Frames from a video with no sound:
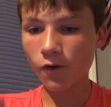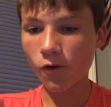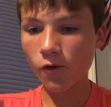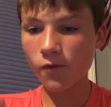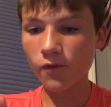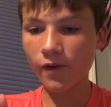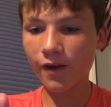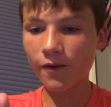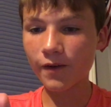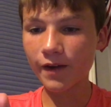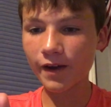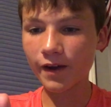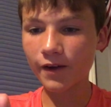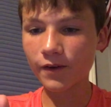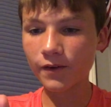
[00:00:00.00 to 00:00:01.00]
Oh,
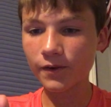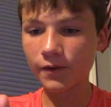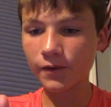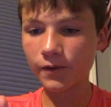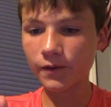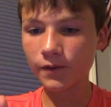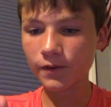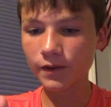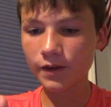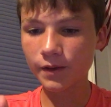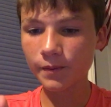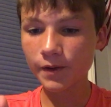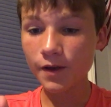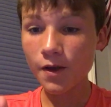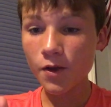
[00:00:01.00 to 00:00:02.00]
Falcao. Oh, we
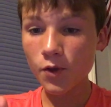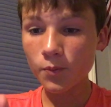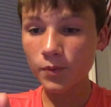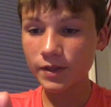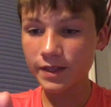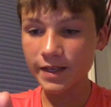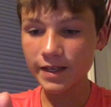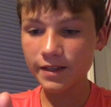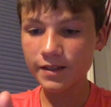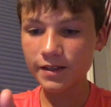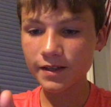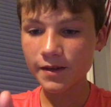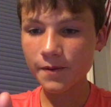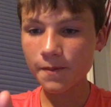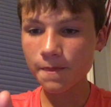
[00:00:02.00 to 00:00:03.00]
go. Petit.
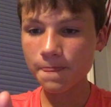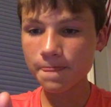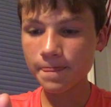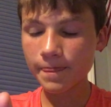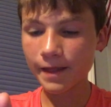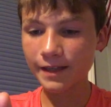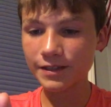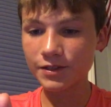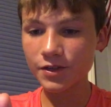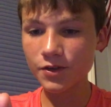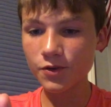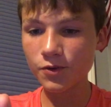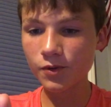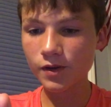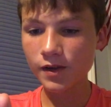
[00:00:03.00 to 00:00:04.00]
That's
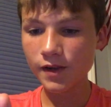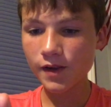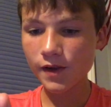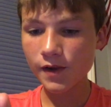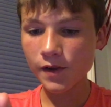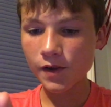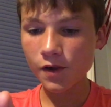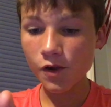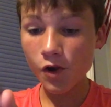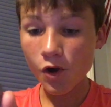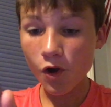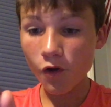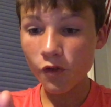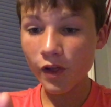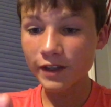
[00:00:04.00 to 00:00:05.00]
two.
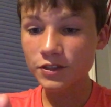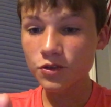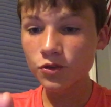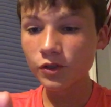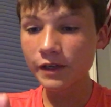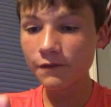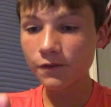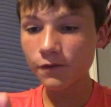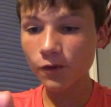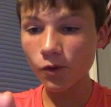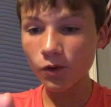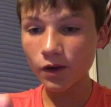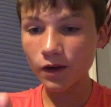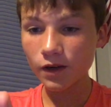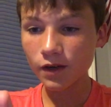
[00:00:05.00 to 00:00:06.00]
That's
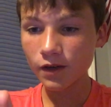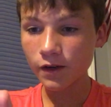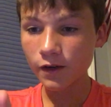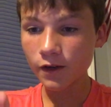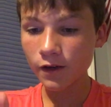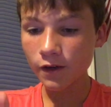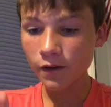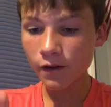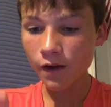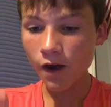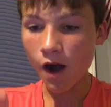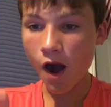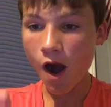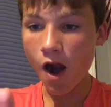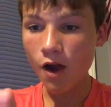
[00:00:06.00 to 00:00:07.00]
3-4.
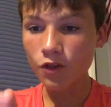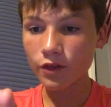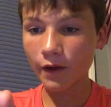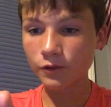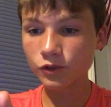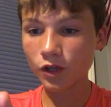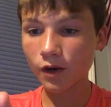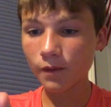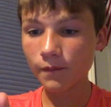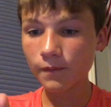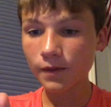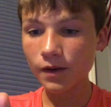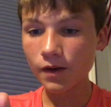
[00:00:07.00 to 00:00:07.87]
Drop.